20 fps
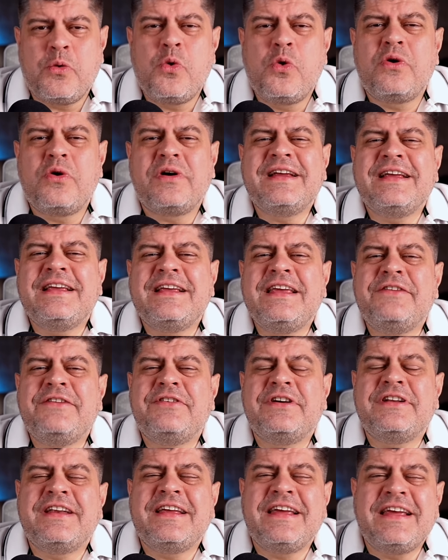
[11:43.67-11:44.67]
or
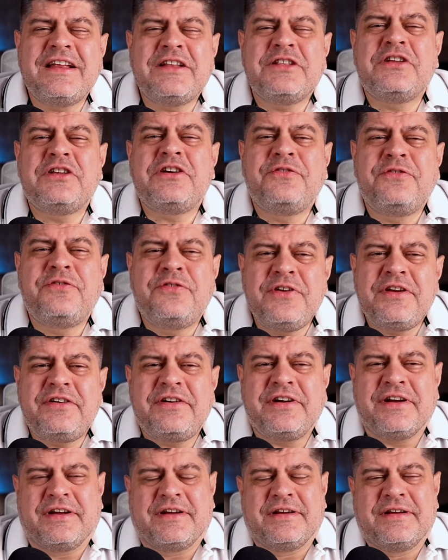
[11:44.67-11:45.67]
even
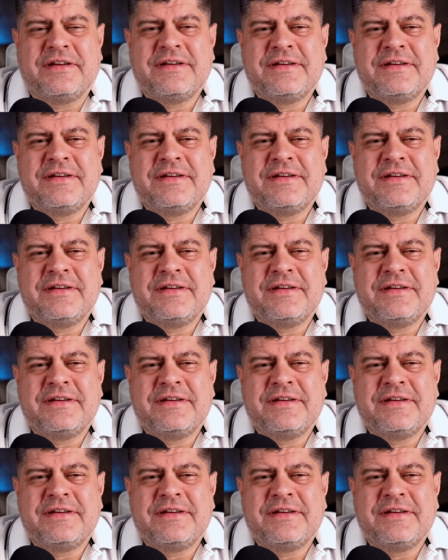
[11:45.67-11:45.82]
interfering.